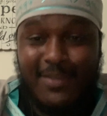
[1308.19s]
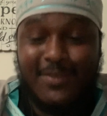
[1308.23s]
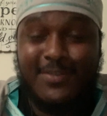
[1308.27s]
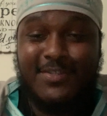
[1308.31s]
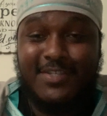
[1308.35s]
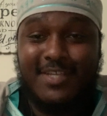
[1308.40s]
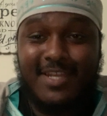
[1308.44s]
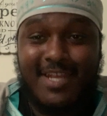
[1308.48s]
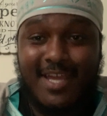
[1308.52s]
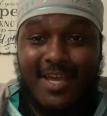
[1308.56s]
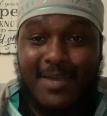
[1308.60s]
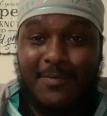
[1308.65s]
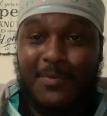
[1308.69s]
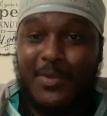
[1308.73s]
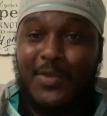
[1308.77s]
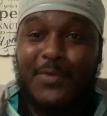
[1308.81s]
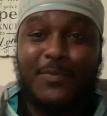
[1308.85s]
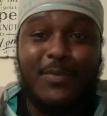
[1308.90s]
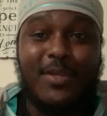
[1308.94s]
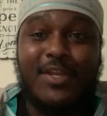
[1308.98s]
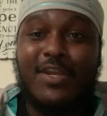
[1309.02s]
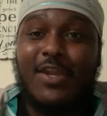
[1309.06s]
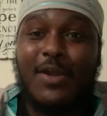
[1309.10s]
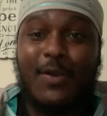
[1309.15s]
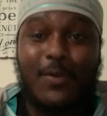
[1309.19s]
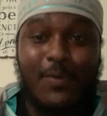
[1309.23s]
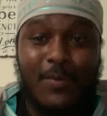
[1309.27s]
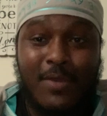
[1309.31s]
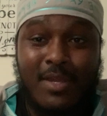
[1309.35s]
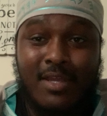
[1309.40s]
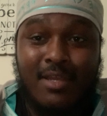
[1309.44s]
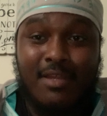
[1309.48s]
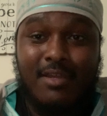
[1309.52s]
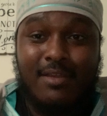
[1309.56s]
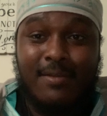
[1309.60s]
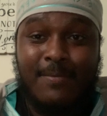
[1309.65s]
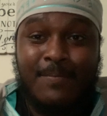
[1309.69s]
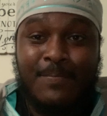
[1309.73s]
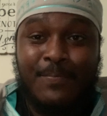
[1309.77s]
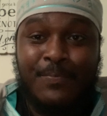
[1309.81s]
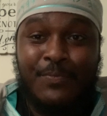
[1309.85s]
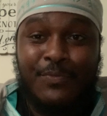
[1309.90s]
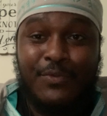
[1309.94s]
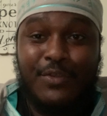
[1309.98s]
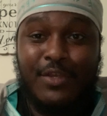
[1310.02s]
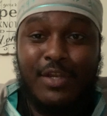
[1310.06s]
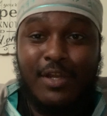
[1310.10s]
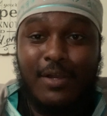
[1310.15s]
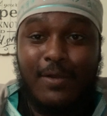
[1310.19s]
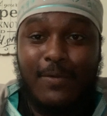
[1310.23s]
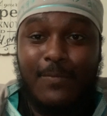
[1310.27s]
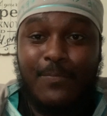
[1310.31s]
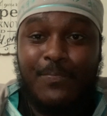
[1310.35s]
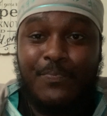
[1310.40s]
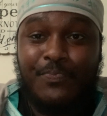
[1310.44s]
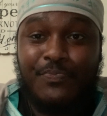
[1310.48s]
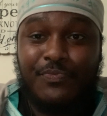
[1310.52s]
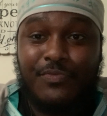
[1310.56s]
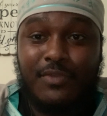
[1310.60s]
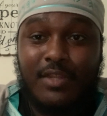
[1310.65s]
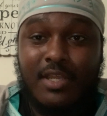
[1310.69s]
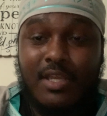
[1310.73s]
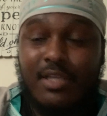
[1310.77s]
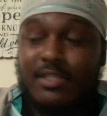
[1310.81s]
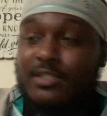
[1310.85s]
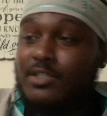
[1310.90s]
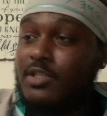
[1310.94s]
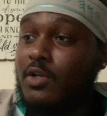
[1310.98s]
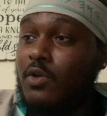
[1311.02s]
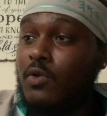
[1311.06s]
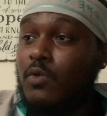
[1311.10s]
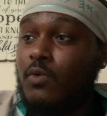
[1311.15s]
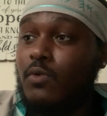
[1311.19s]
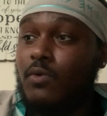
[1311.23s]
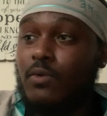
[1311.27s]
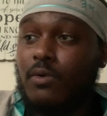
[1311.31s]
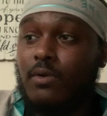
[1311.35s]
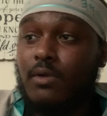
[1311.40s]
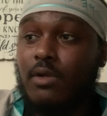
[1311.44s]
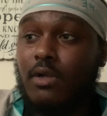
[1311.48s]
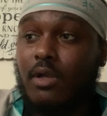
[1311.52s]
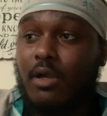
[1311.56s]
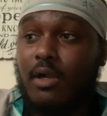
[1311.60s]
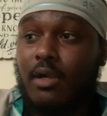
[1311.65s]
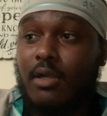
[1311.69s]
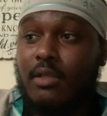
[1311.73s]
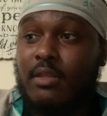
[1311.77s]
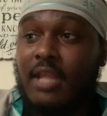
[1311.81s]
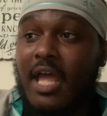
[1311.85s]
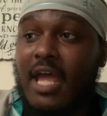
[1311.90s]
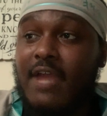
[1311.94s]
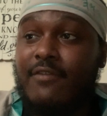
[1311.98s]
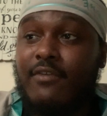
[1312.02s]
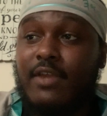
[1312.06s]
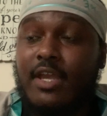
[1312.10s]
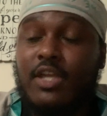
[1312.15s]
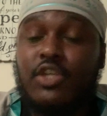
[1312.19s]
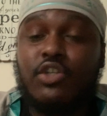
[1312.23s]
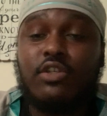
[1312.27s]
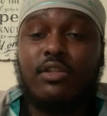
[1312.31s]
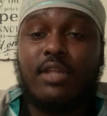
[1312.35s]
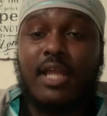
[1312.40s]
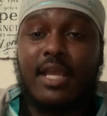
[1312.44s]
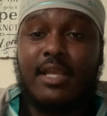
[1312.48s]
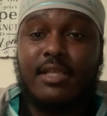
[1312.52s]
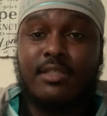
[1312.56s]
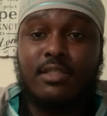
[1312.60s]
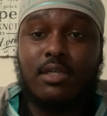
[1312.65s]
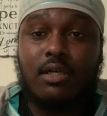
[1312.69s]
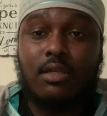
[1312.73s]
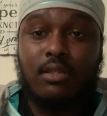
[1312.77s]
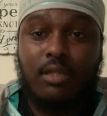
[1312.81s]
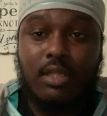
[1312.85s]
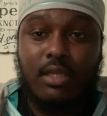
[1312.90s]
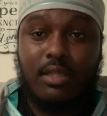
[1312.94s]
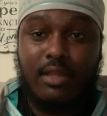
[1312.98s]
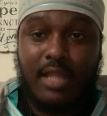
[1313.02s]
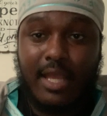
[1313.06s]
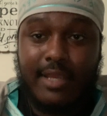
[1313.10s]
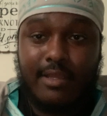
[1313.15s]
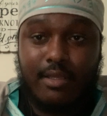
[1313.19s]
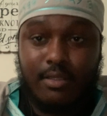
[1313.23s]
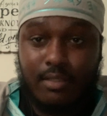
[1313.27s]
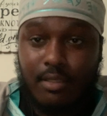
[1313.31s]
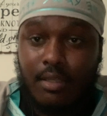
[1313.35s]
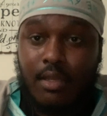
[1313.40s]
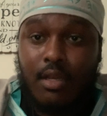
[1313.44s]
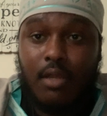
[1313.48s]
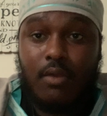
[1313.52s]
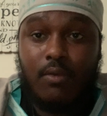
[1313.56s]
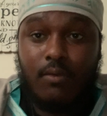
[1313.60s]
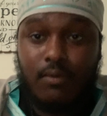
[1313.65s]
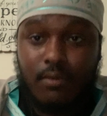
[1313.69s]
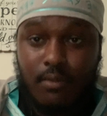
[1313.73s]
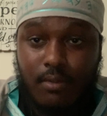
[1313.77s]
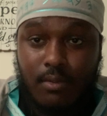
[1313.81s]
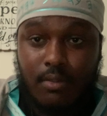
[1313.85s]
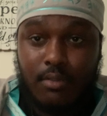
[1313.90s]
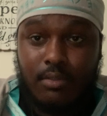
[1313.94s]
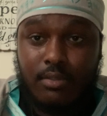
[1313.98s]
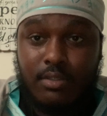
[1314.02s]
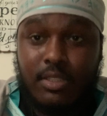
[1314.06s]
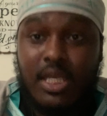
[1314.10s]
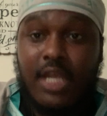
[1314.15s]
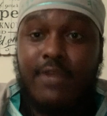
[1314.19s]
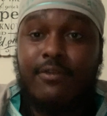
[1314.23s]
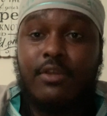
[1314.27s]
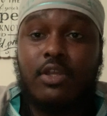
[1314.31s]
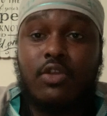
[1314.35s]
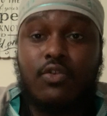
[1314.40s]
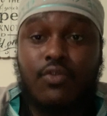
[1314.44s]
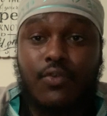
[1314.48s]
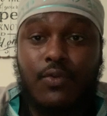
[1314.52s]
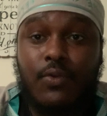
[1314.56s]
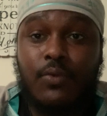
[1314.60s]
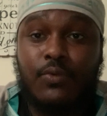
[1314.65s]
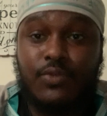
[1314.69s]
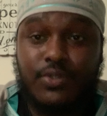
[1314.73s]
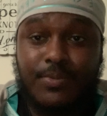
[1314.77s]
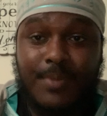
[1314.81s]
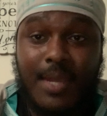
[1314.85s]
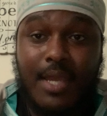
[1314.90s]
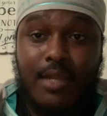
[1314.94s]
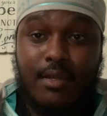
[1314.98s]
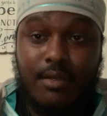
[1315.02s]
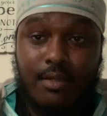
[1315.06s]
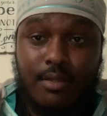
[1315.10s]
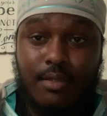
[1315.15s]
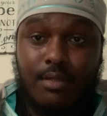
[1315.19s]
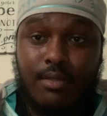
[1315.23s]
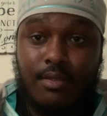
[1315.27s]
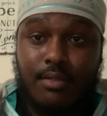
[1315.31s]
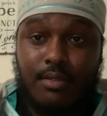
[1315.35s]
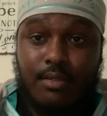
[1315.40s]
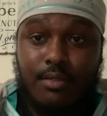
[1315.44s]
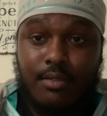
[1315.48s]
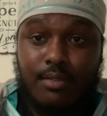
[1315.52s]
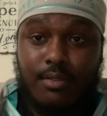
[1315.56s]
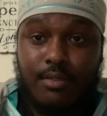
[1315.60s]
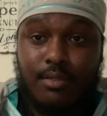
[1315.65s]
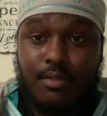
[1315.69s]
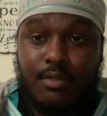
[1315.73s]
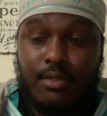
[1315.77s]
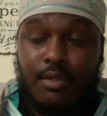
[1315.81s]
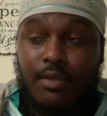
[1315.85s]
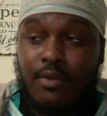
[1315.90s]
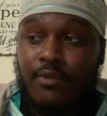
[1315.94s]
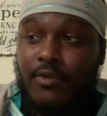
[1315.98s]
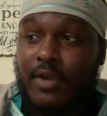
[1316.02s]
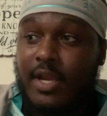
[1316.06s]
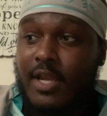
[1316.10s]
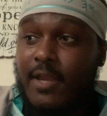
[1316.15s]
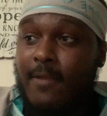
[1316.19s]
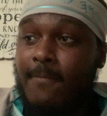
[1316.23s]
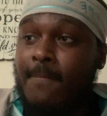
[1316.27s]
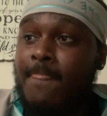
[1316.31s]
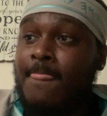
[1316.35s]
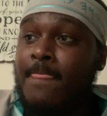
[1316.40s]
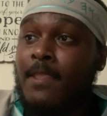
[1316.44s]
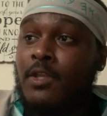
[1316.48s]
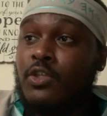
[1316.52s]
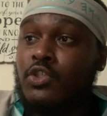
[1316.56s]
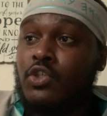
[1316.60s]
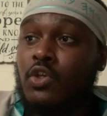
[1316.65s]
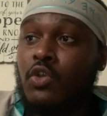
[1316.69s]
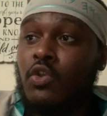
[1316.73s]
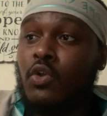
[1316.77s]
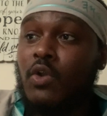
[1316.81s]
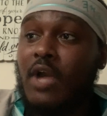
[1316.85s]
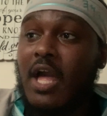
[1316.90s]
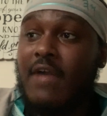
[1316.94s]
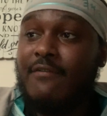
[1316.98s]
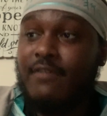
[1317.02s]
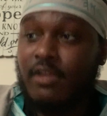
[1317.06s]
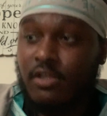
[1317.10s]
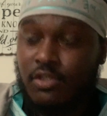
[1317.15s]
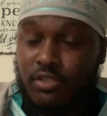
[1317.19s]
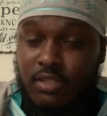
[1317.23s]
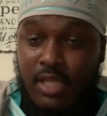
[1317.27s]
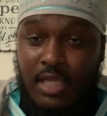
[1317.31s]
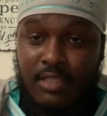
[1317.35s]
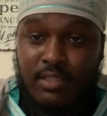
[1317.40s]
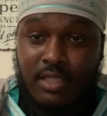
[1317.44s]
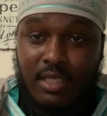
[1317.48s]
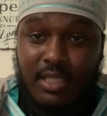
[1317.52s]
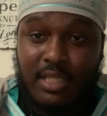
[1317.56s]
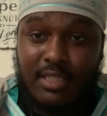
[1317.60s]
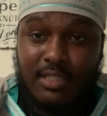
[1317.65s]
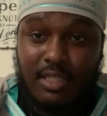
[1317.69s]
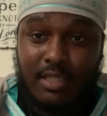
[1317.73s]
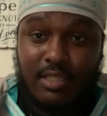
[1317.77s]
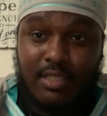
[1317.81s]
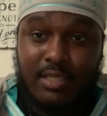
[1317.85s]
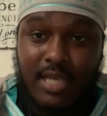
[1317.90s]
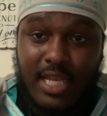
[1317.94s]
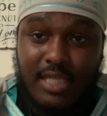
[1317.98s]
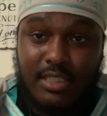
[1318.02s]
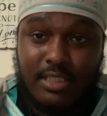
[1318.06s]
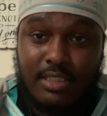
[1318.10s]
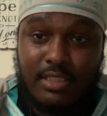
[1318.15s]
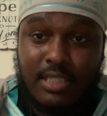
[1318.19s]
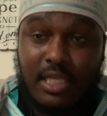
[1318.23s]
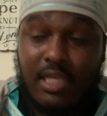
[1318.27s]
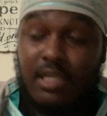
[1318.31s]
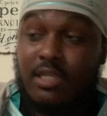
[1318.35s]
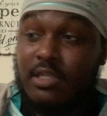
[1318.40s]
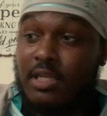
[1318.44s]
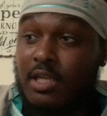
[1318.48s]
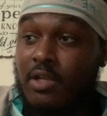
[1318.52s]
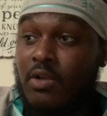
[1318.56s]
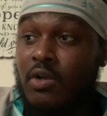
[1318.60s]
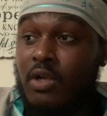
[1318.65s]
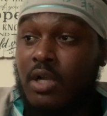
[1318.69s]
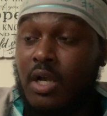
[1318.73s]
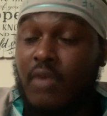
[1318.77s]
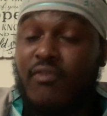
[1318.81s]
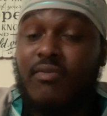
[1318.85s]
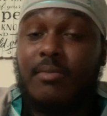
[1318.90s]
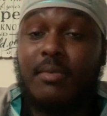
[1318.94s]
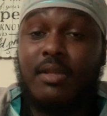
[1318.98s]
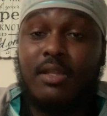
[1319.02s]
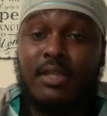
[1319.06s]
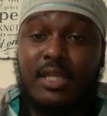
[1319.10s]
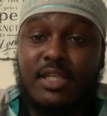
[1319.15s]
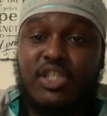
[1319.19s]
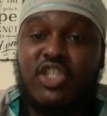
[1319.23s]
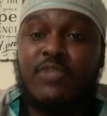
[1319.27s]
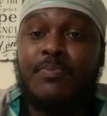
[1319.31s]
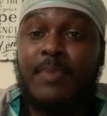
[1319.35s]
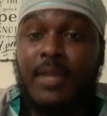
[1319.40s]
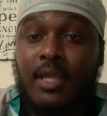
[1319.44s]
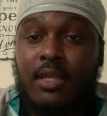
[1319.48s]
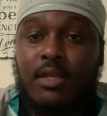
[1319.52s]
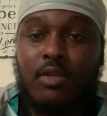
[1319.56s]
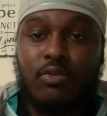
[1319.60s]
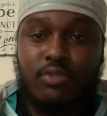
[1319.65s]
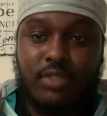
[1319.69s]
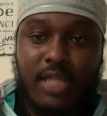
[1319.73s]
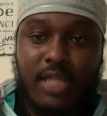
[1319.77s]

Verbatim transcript: you see that? We we know, you know. So not every Israelite is gonna look like you know Terry Crews, man right? So you're gonna have Israelites looking like other nations. They are gonna come from other nations, speaking those